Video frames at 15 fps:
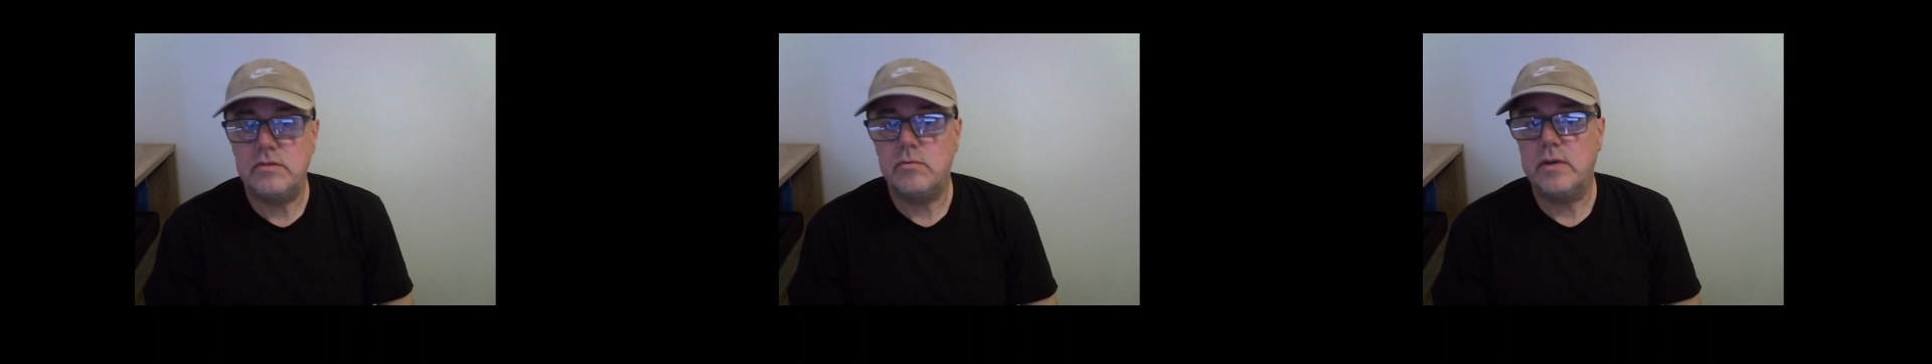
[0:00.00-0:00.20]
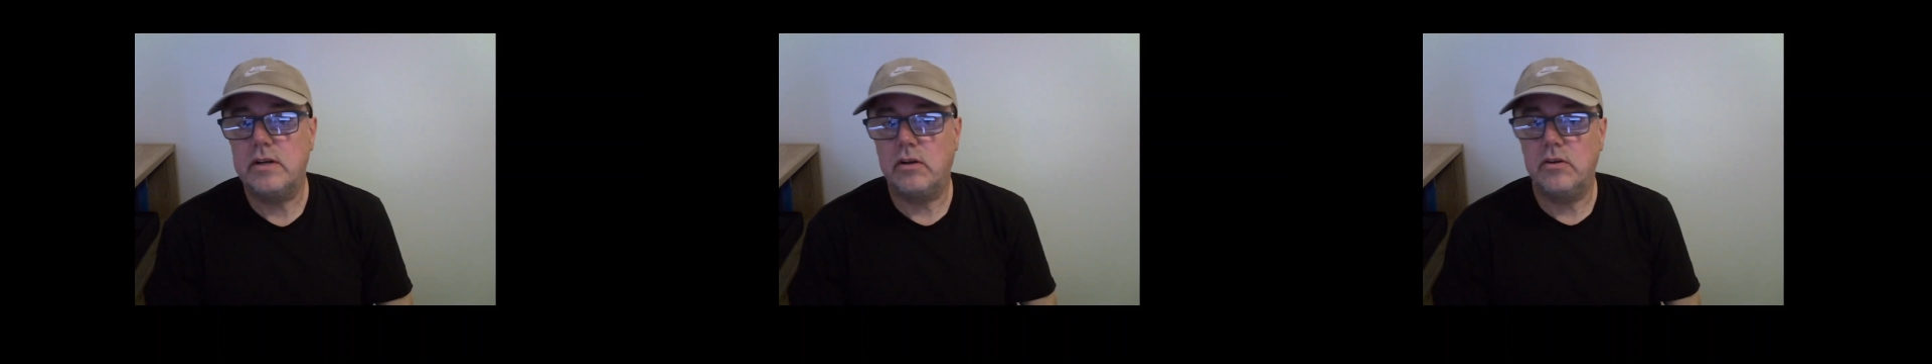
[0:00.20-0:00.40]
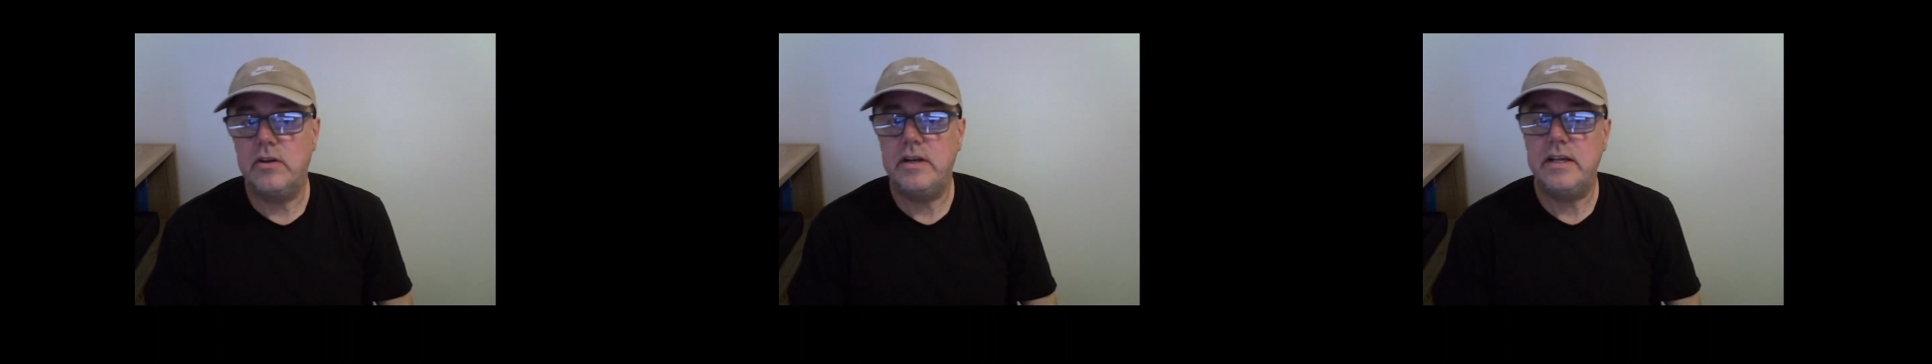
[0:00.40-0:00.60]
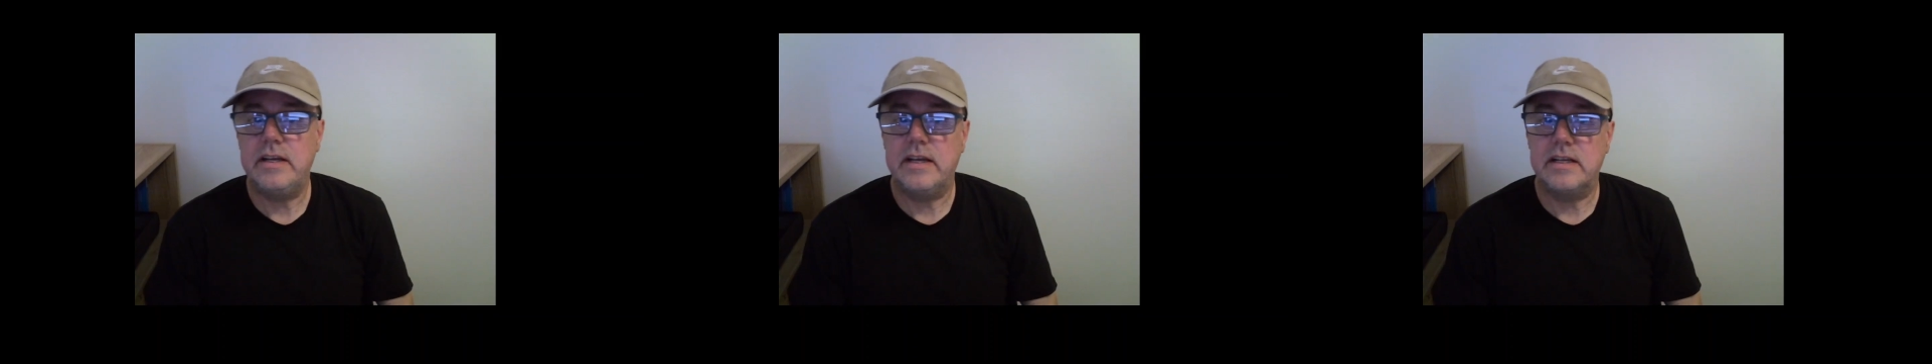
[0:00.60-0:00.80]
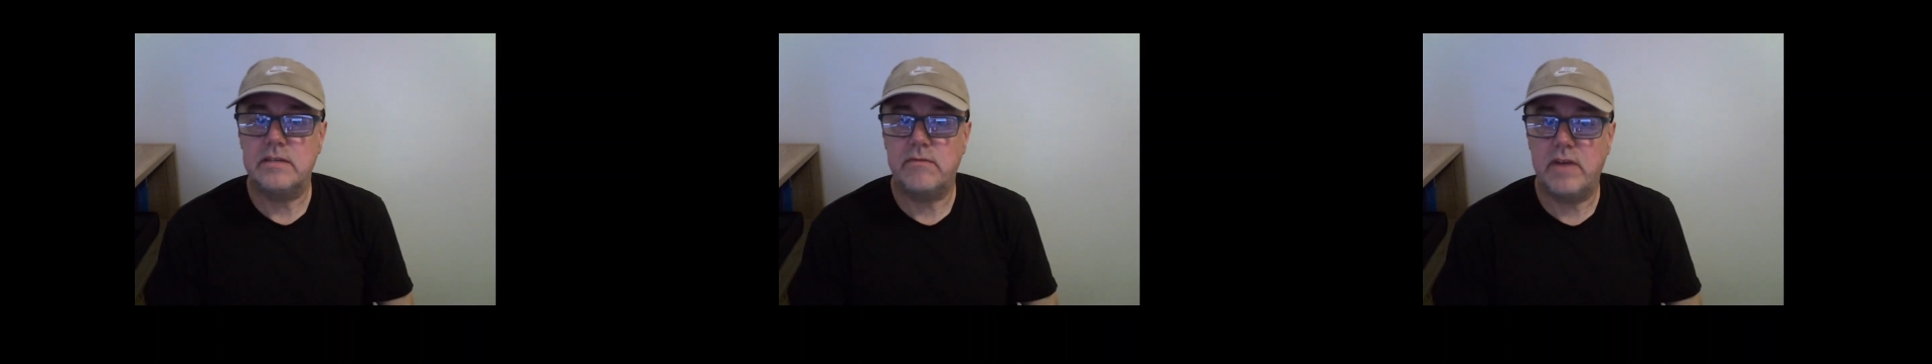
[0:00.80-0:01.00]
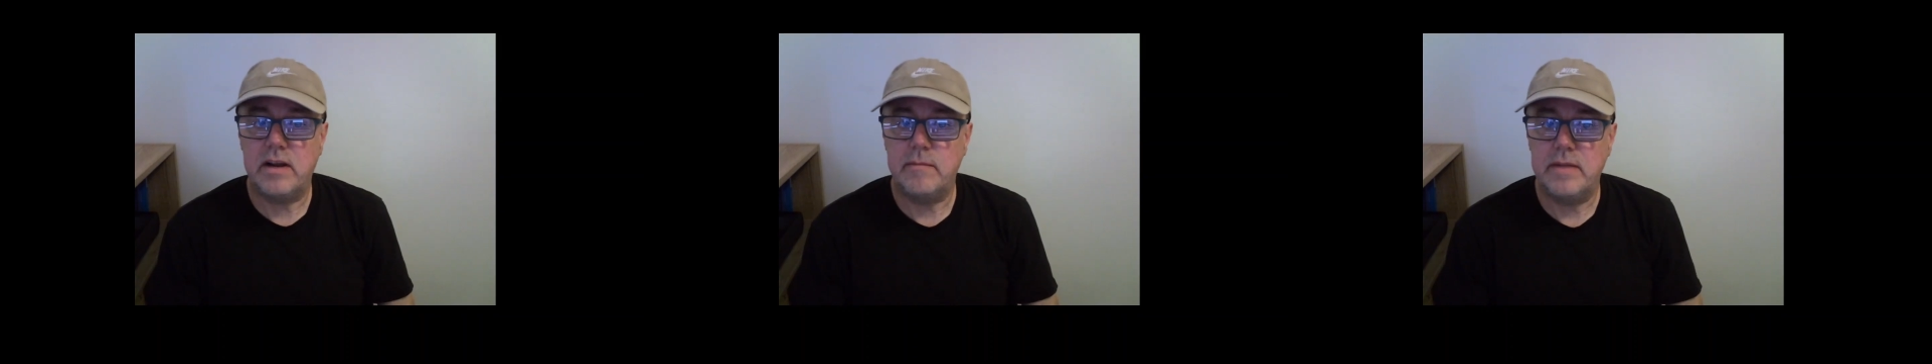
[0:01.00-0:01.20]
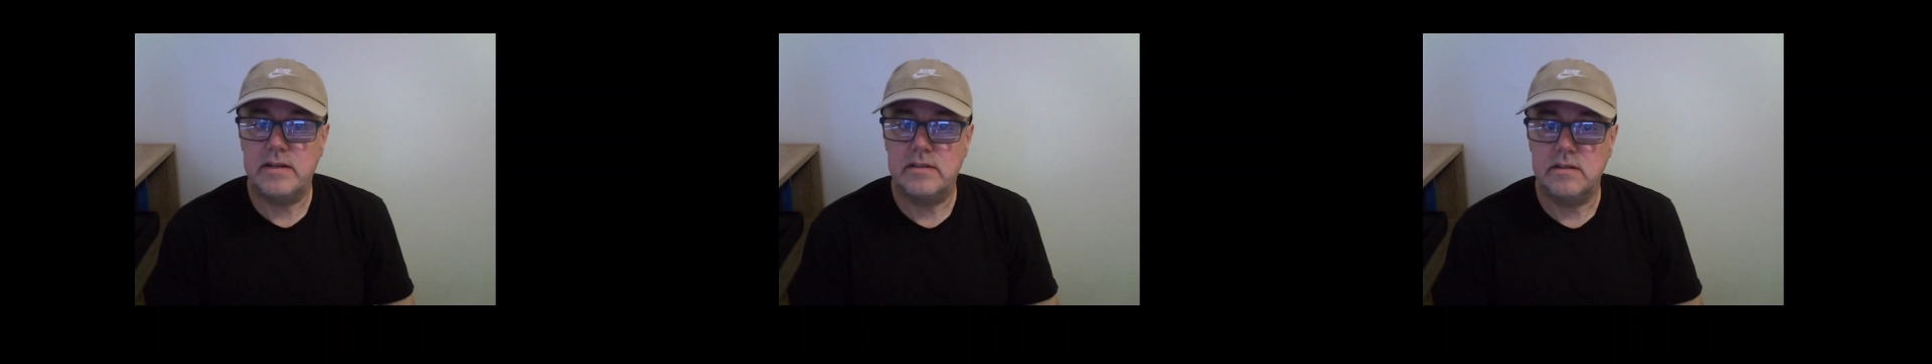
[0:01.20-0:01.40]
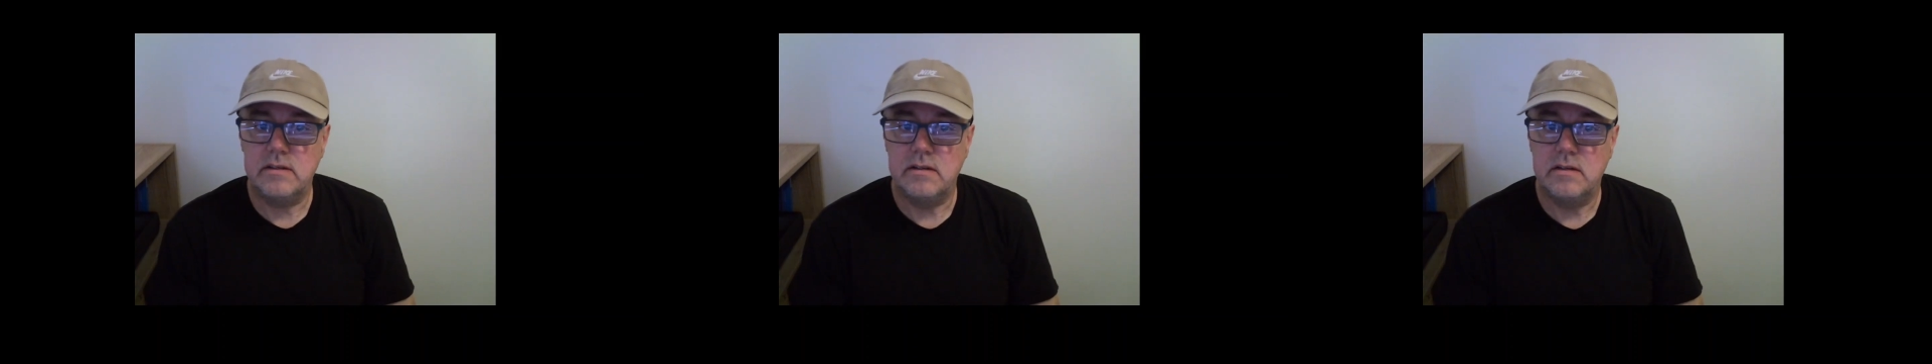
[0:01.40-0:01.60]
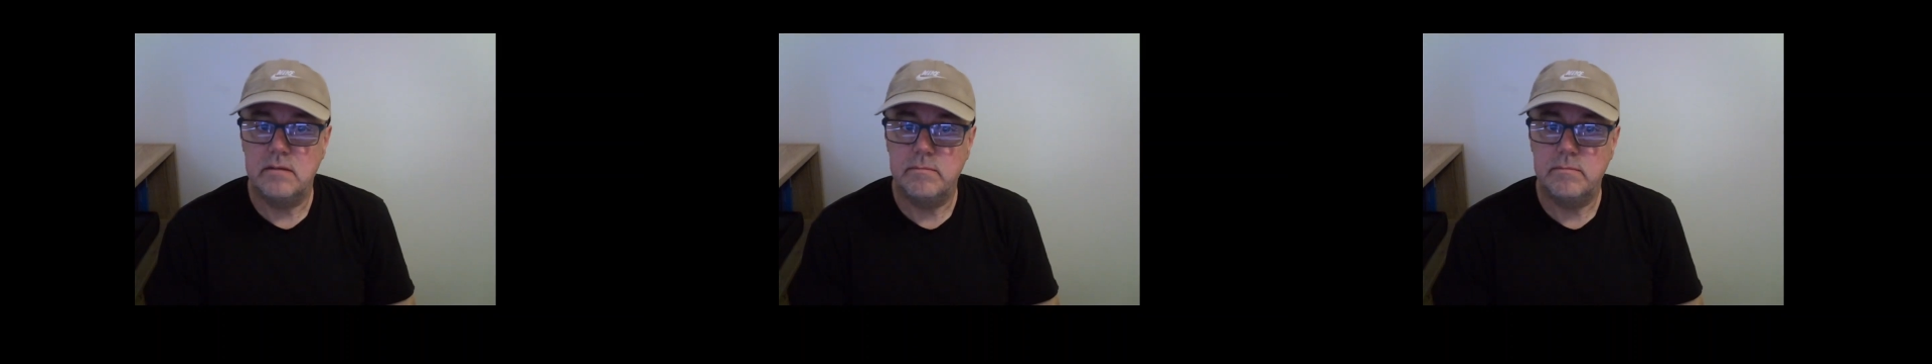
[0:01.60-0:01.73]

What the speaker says: when learning gets fragmented,